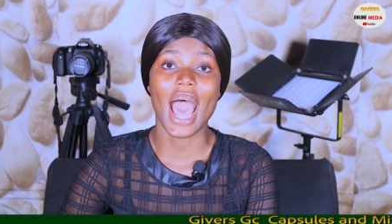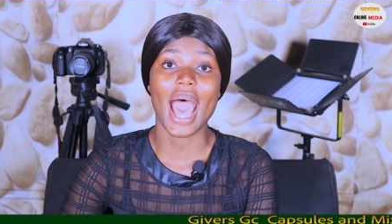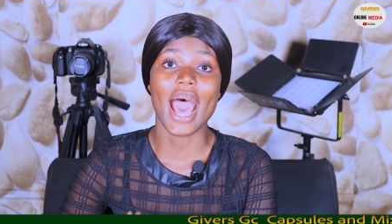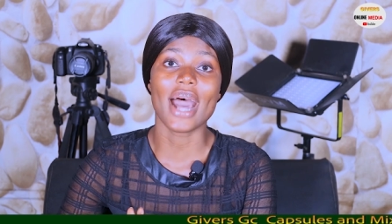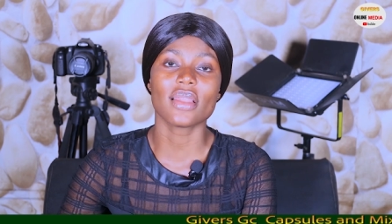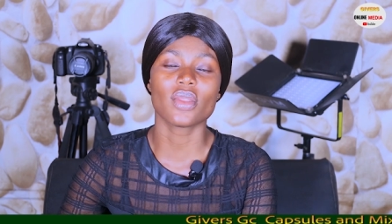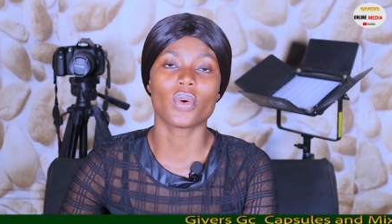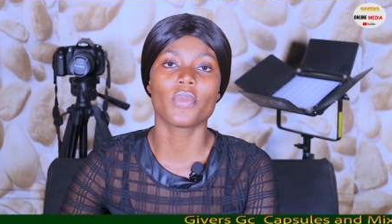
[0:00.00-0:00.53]

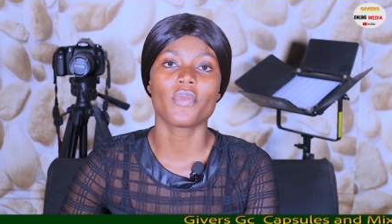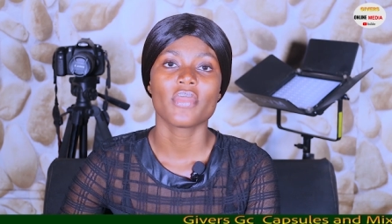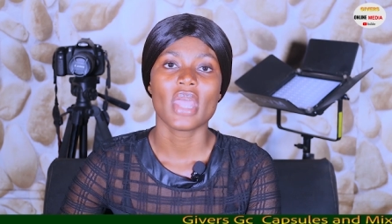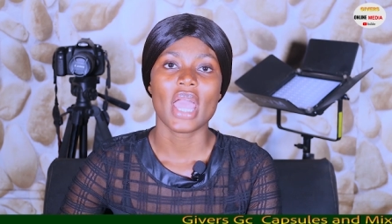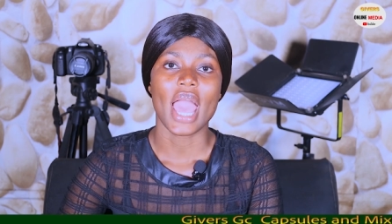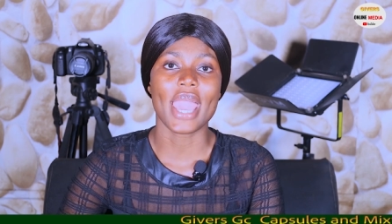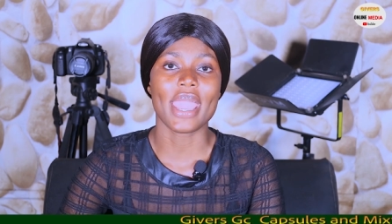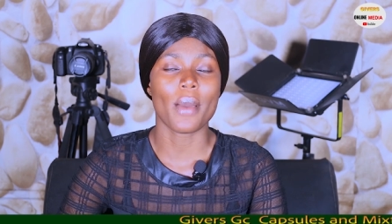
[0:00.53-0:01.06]
Ahano.
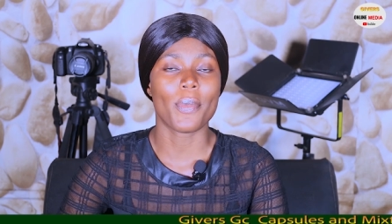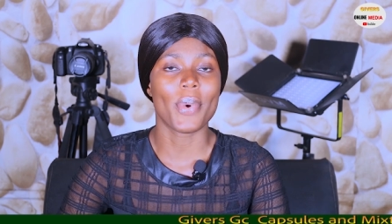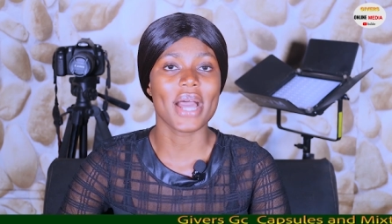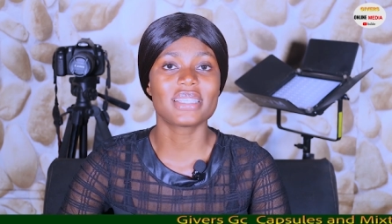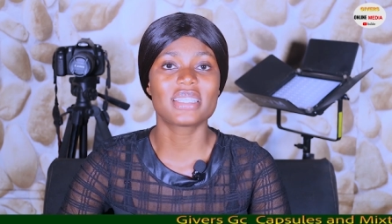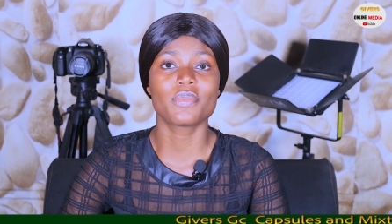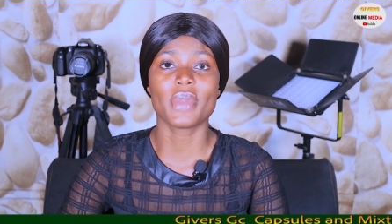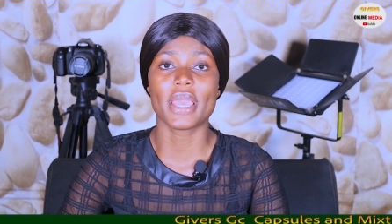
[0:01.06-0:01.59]
A
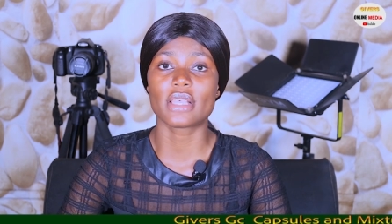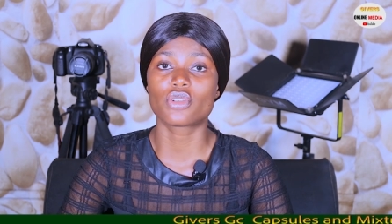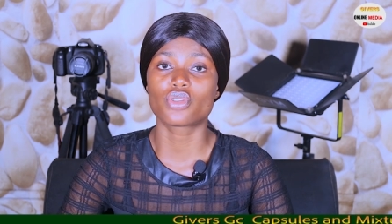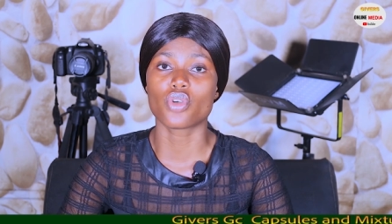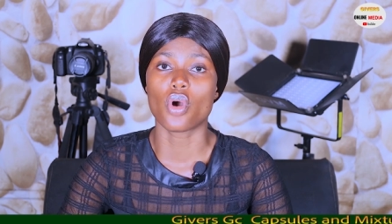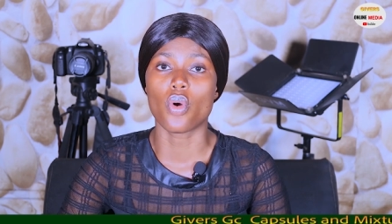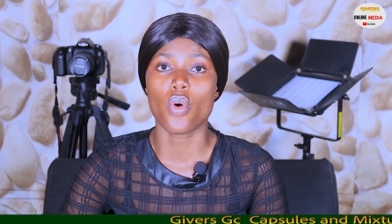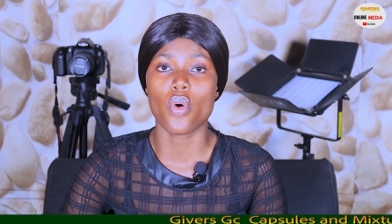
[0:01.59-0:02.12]
party being
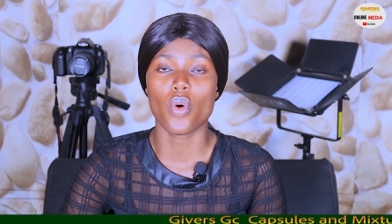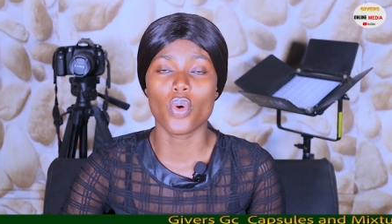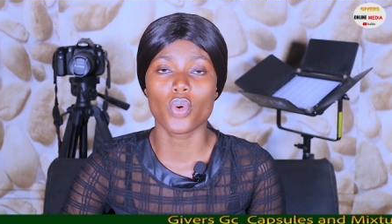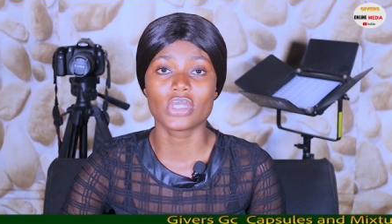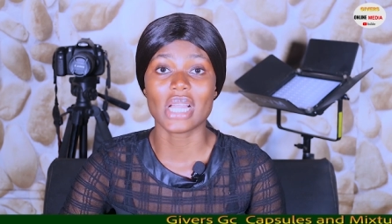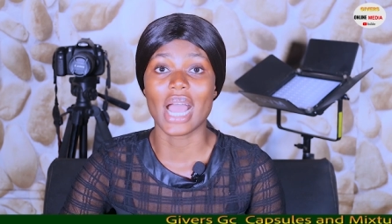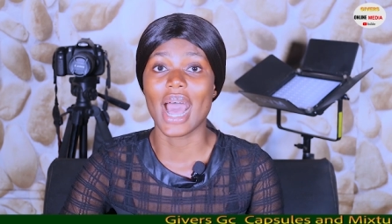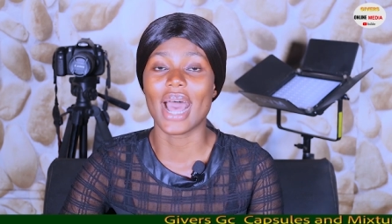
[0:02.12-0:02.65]

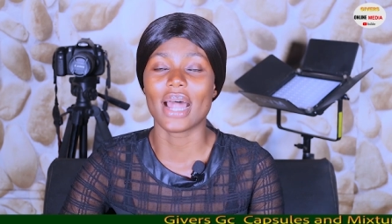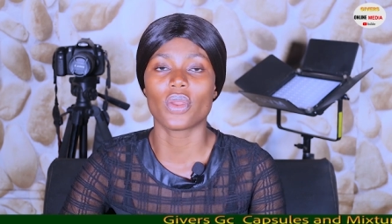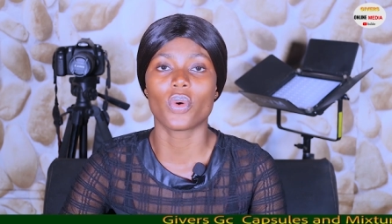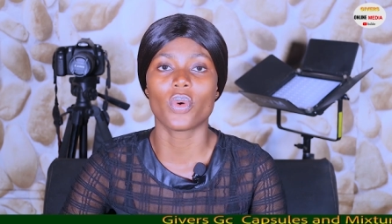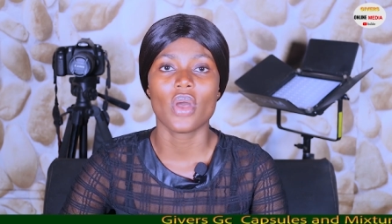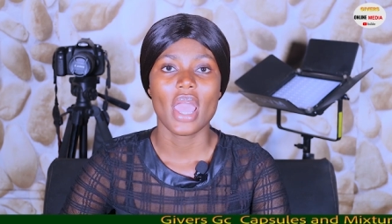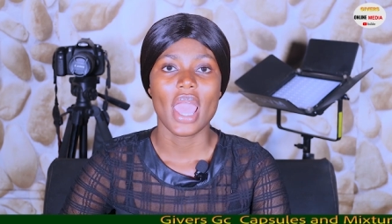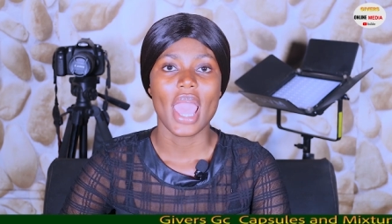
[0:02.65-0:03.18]
stronghold. Aha
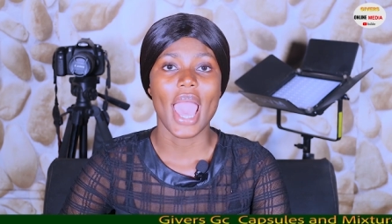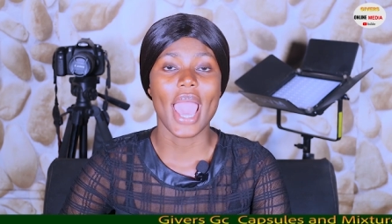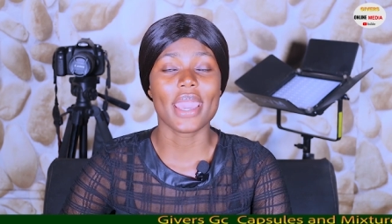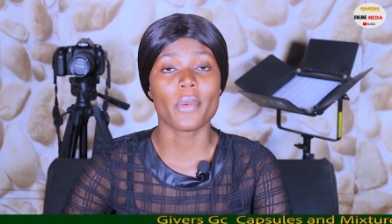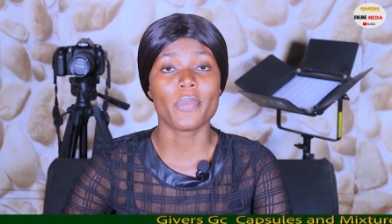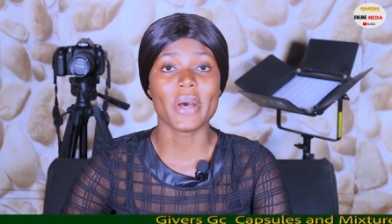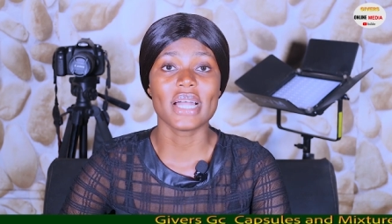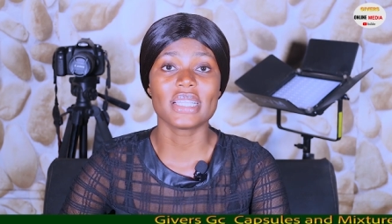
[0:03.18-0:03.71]
no,
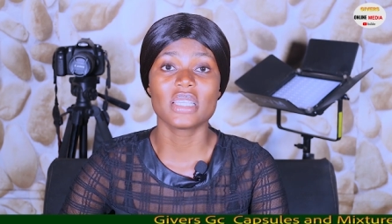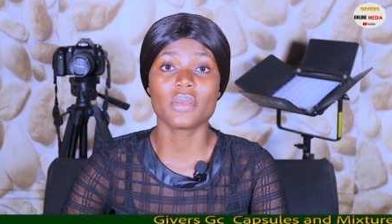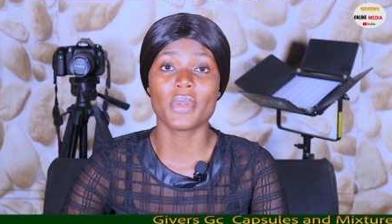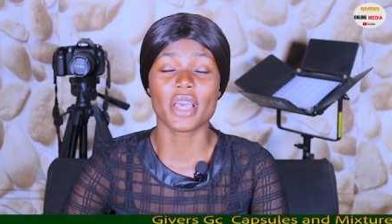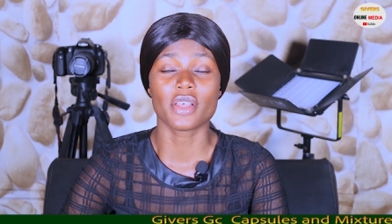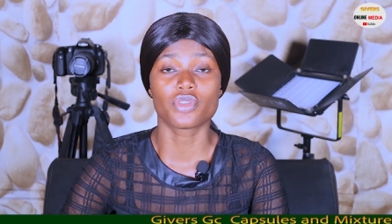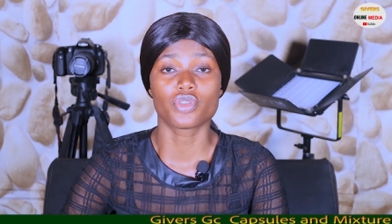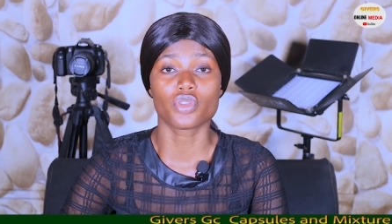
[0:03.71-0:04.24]
a party
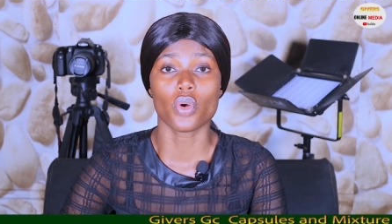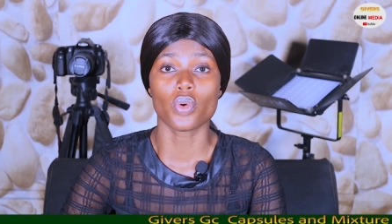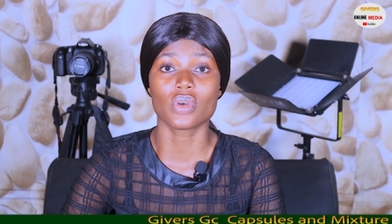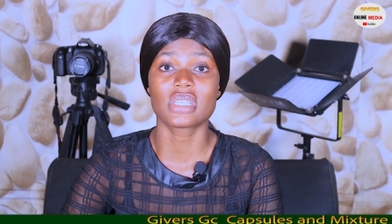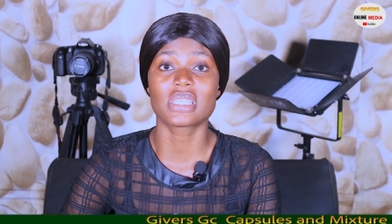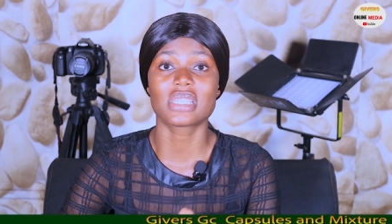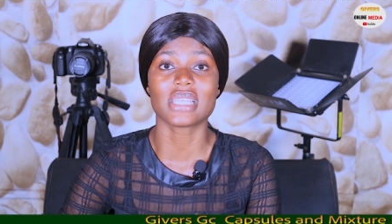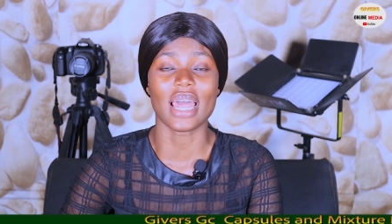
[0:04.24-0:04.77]
being strong
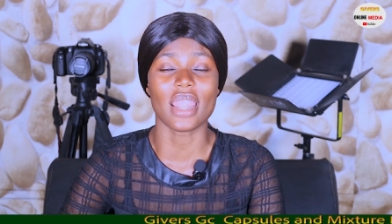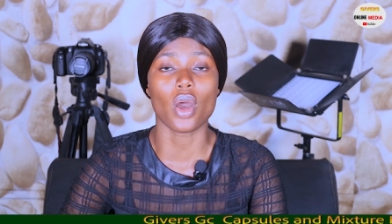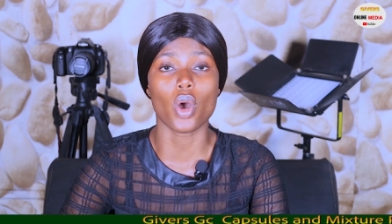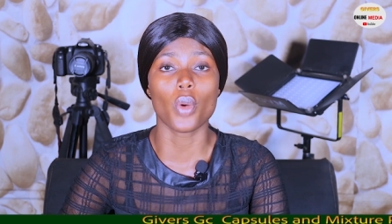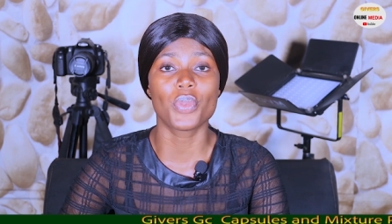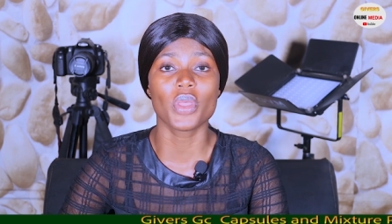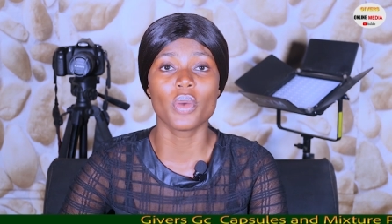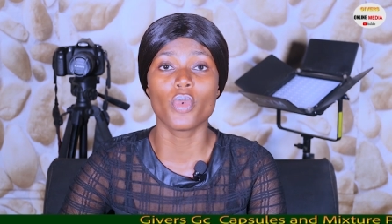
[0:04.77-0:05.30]
with stand
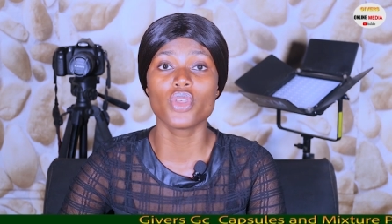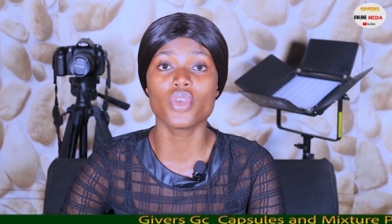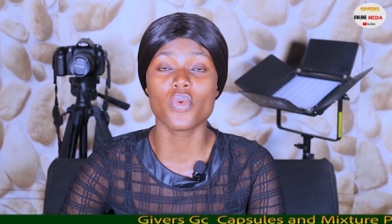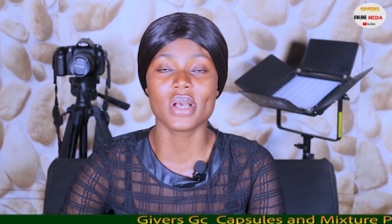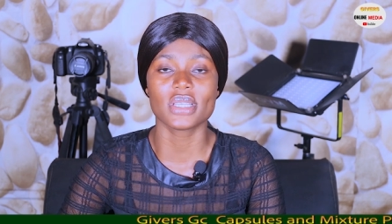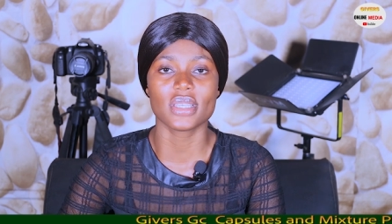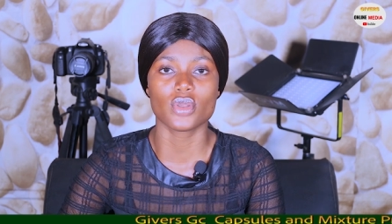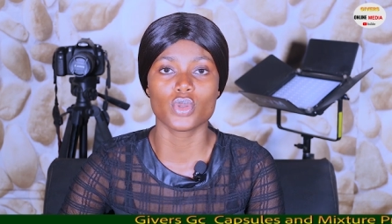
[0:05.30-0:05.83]
up of
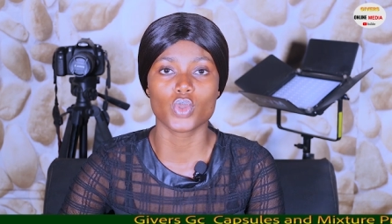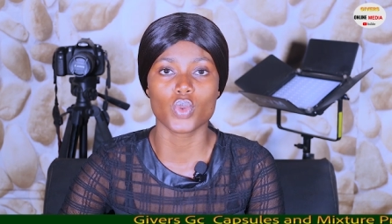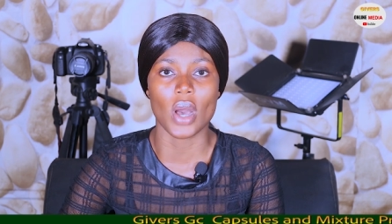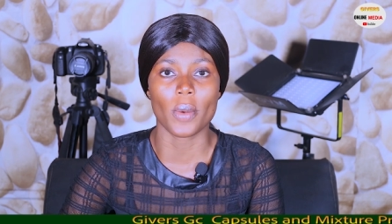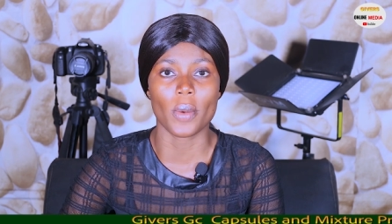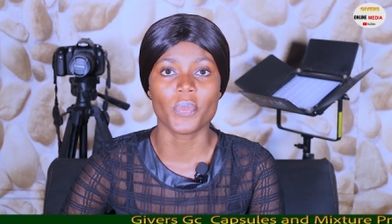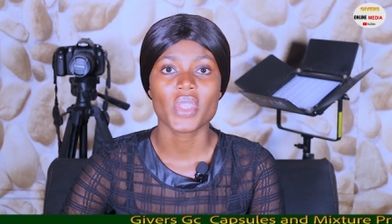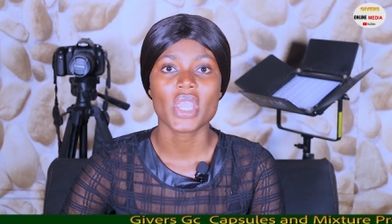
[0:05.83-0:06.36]
U S and
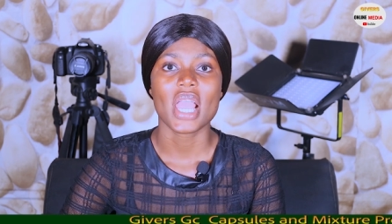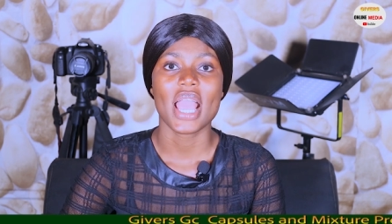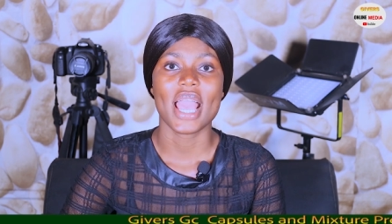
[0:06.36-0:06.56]
swap.